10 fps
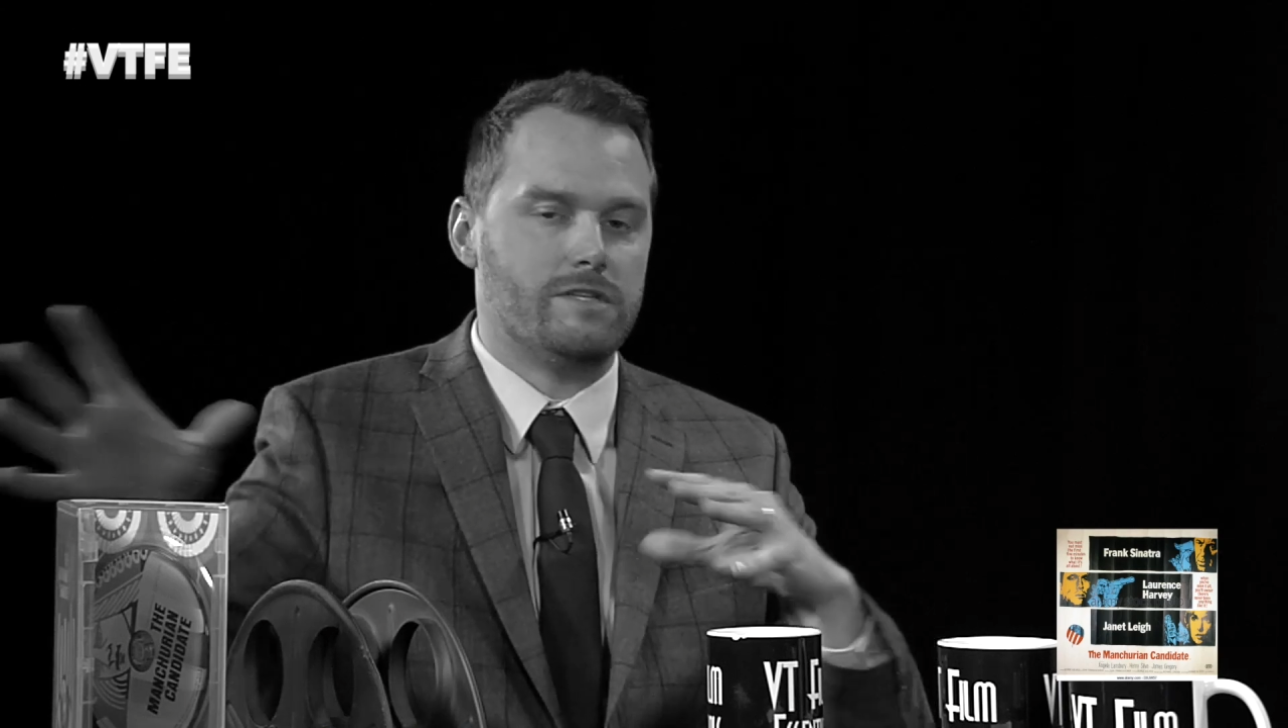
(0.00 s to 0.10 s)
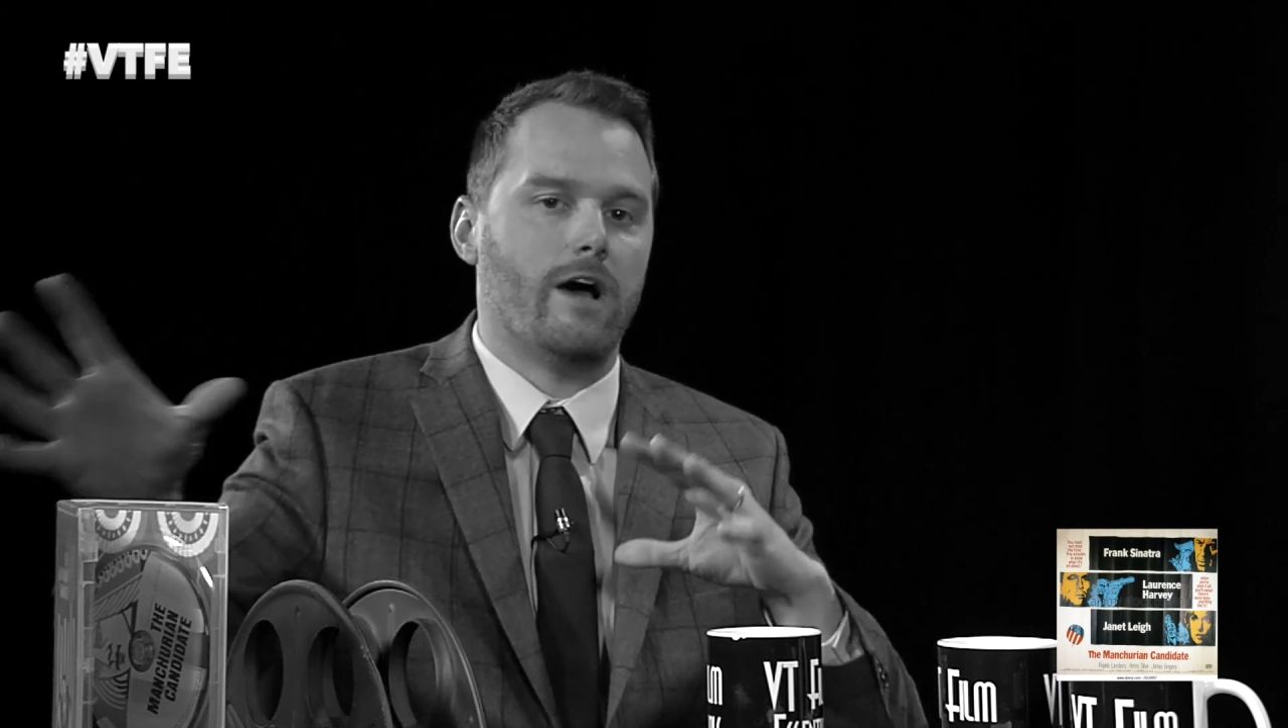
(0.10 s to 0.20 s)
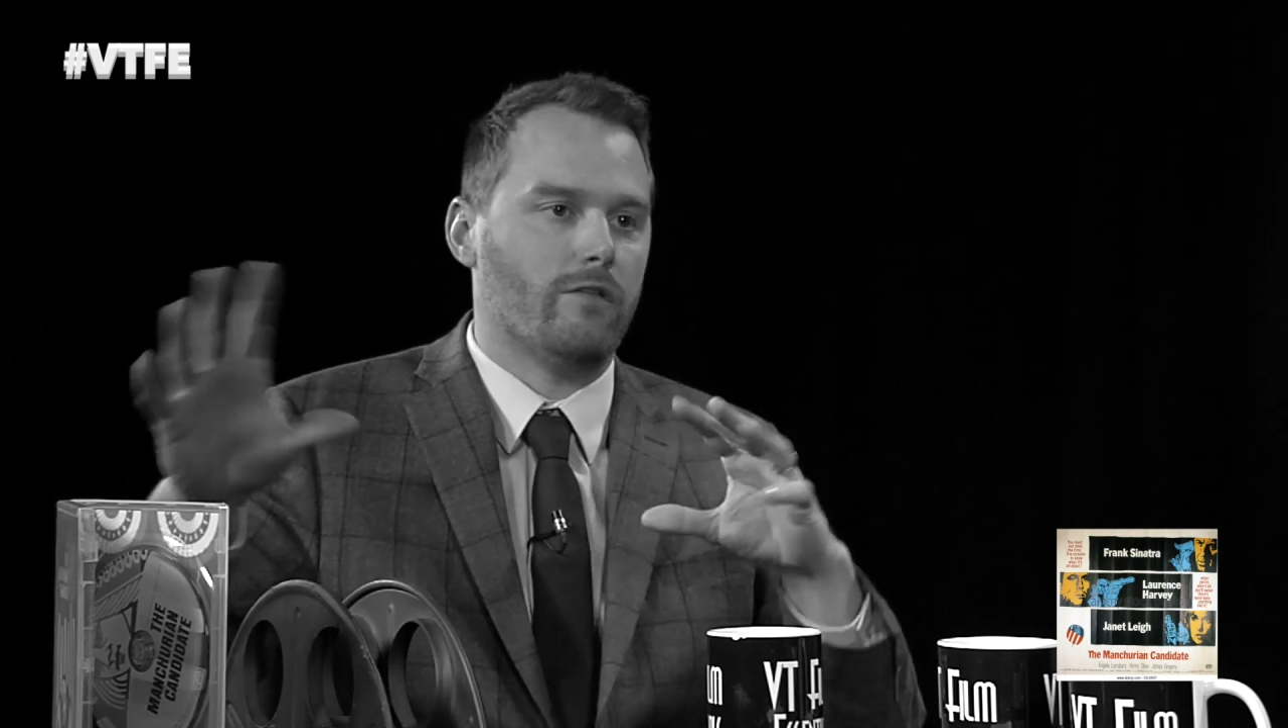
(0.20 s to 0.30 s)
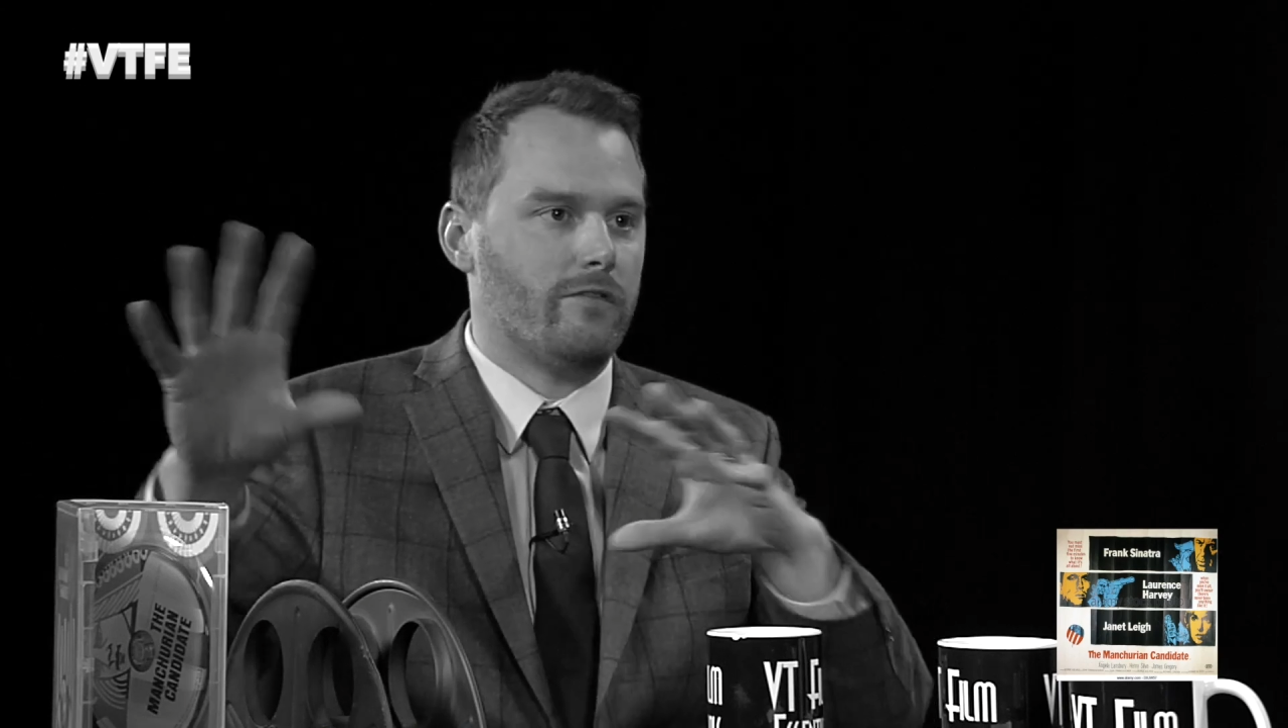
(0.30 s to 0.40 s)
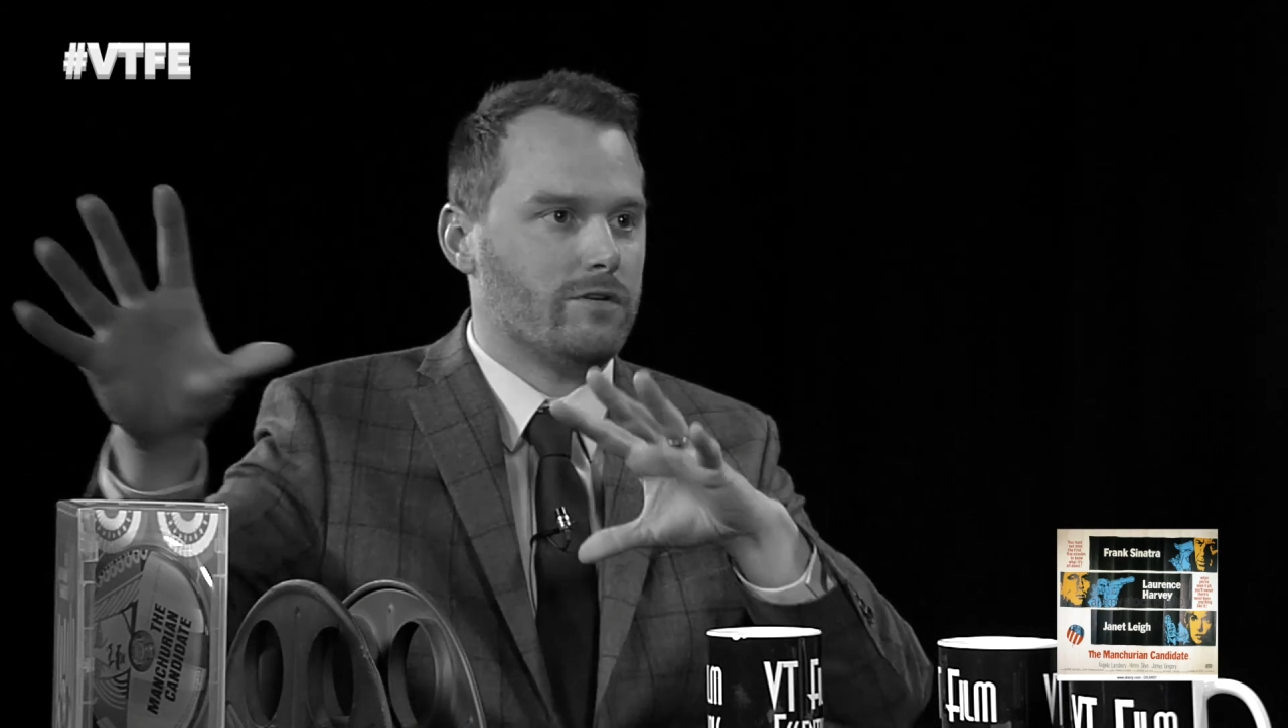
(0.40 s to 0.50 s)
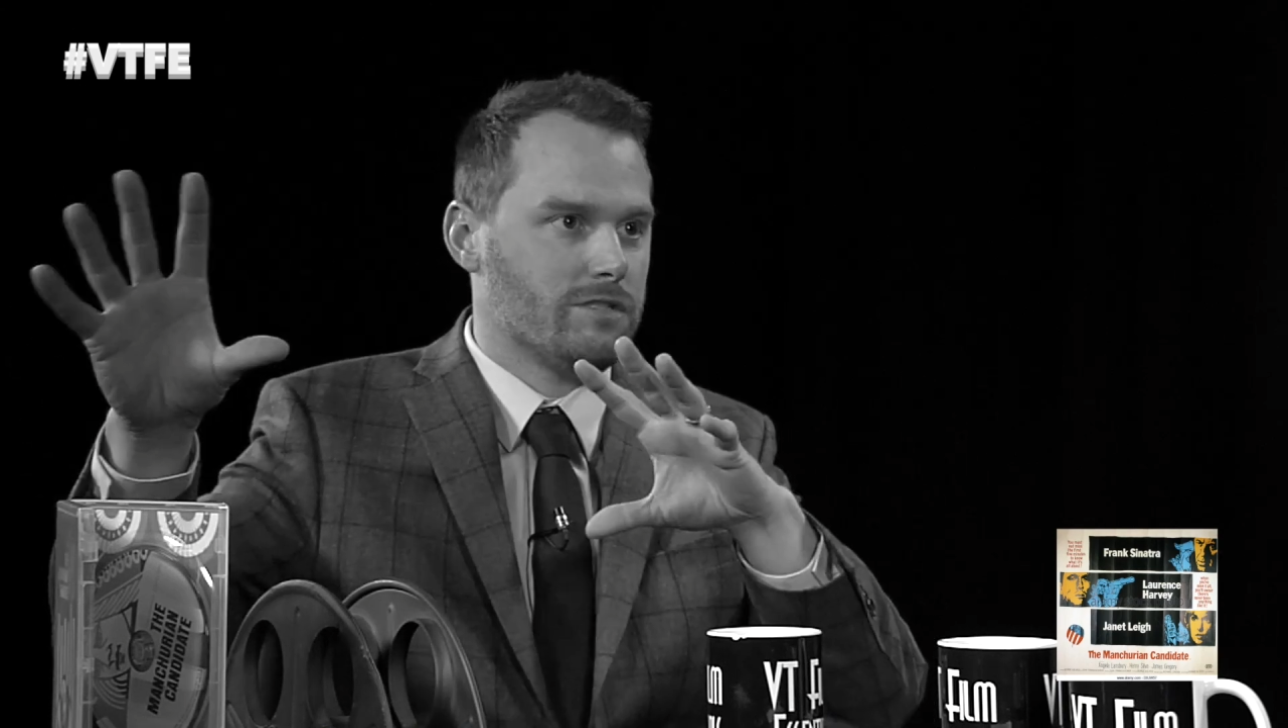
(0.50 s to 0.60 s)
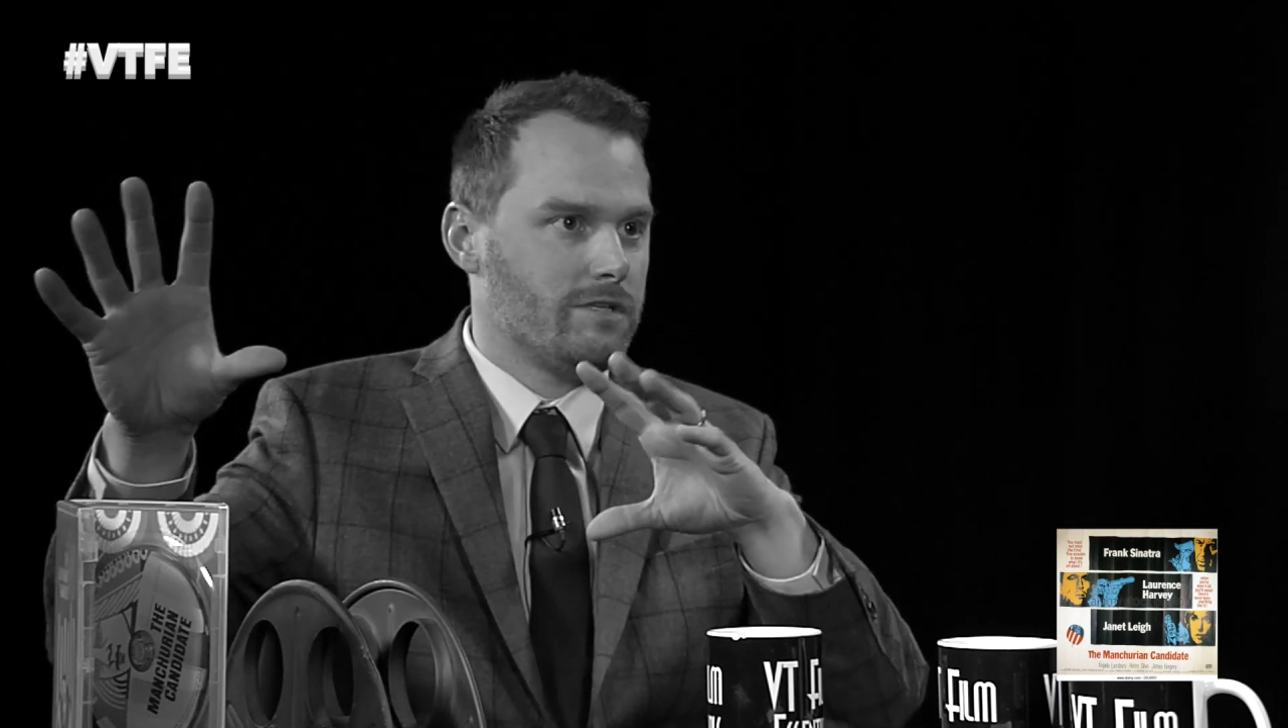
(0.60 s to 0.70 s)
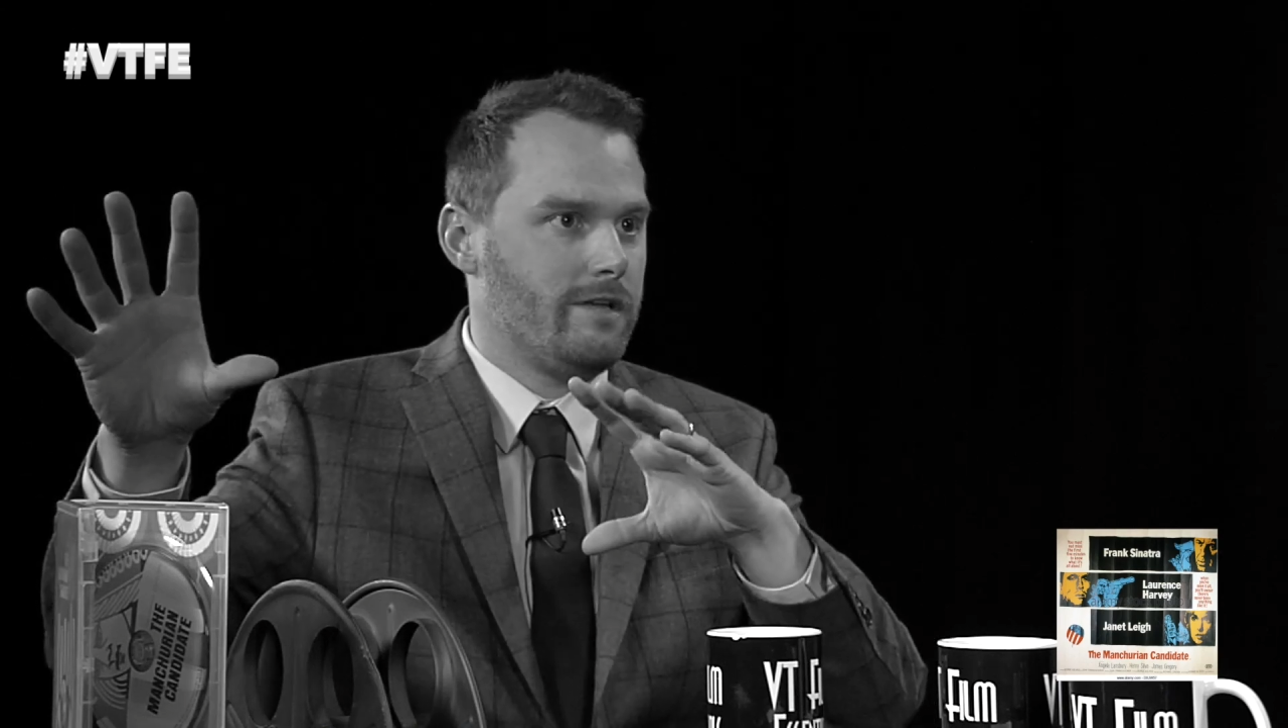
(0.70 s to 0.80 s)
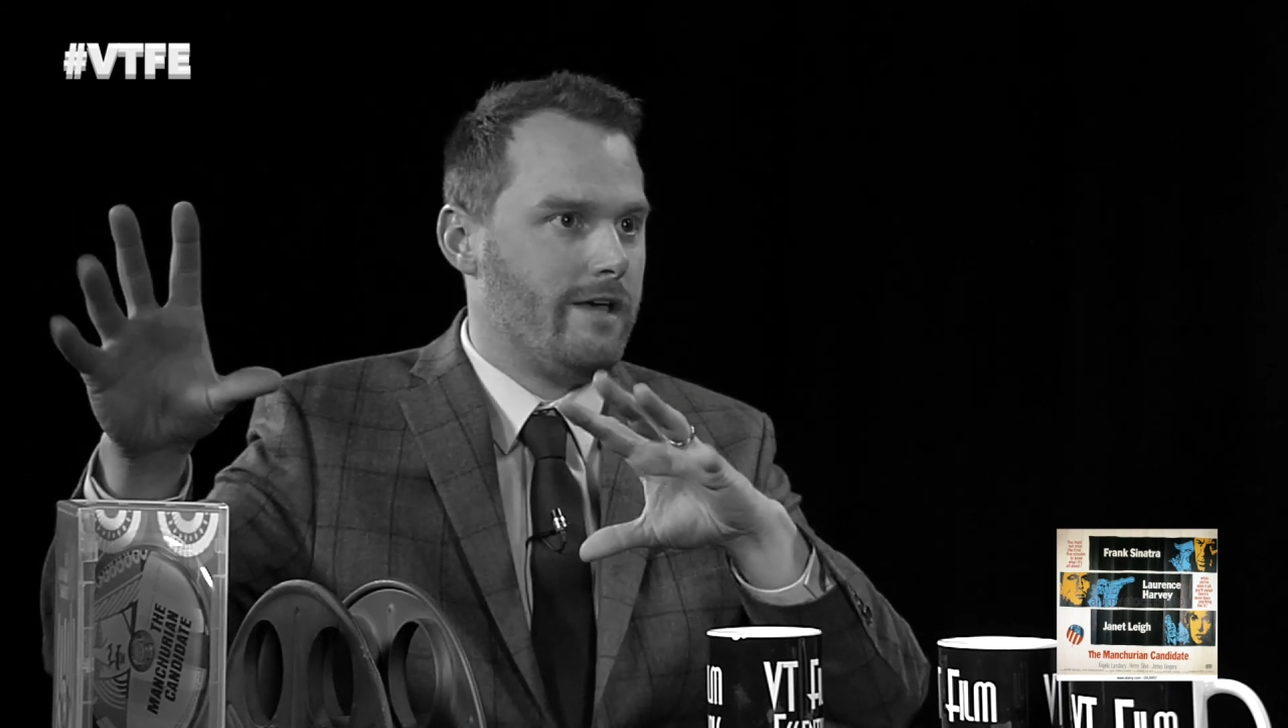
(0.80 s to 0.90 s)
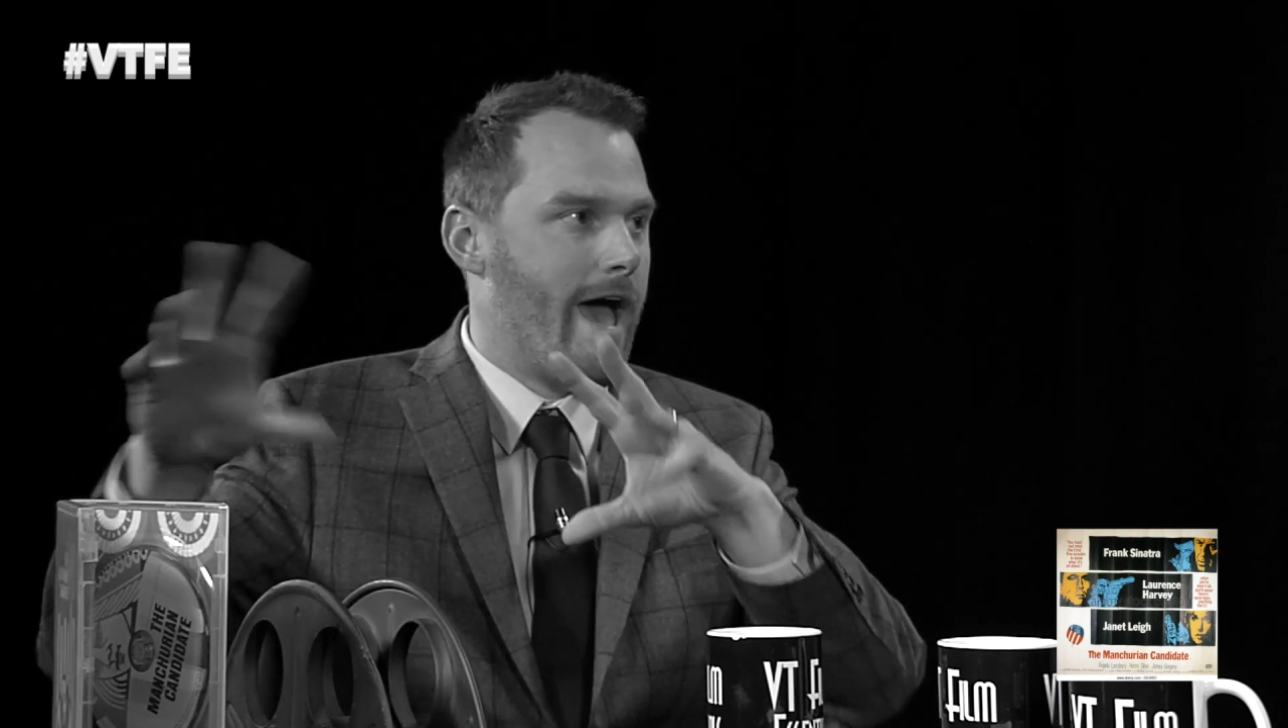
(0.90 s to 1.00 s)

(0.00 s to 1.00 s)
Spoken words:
tell that there's